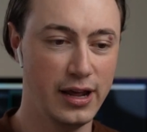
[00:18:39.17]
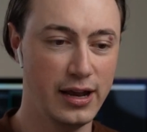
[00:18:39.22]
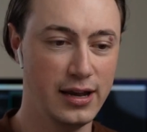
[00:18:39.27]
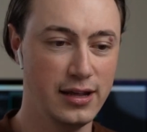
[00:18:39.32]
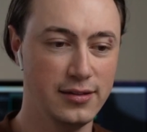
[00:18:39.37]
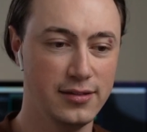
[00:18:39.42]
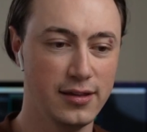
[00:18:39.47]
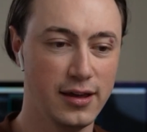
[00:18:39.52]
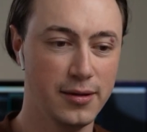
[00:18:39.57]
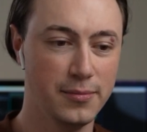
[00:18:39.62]

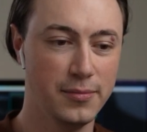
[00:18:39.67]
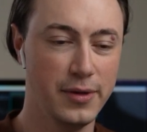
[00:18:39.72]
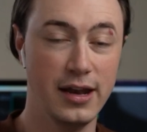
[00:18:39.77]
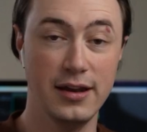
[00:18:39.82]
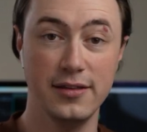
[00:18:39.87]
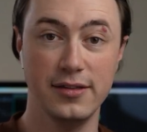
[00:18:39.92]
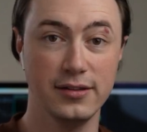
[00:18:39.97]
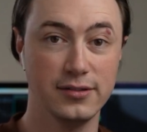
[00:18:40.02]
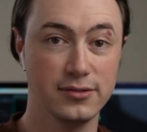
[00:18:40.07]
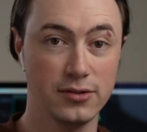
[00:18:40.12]

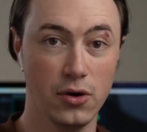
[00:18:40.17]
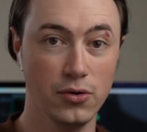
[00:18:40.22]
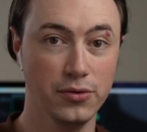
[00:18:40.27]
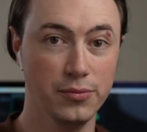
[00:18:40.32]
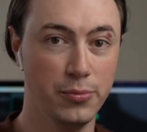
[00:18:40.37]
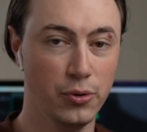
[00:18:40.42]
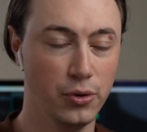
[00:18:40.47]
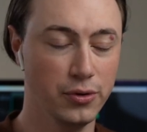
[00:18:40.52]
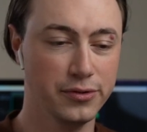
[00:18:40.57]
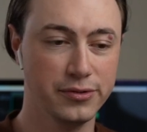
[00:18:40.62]

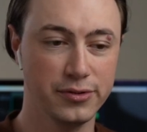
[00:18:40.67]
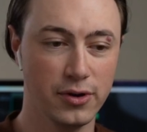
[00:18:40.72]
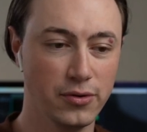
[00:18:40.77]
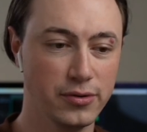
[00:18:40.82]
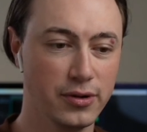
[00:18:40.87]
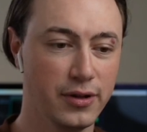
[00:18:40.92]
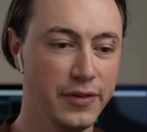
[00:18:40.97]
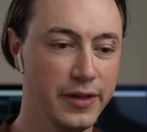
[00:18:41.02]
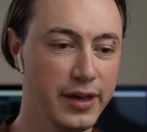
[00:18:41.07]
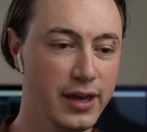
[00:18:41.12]
bought and
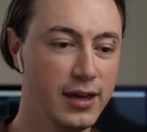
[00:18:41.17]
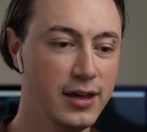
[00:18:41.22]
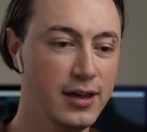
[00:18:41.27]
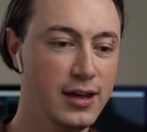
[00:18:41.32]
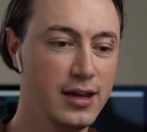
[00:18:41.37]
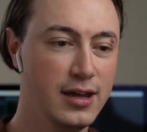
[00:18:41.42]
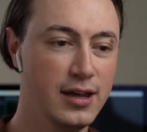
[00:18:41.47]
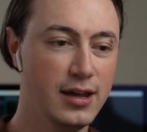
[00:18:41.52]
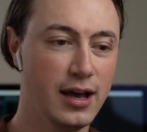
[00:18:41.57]
sold on there.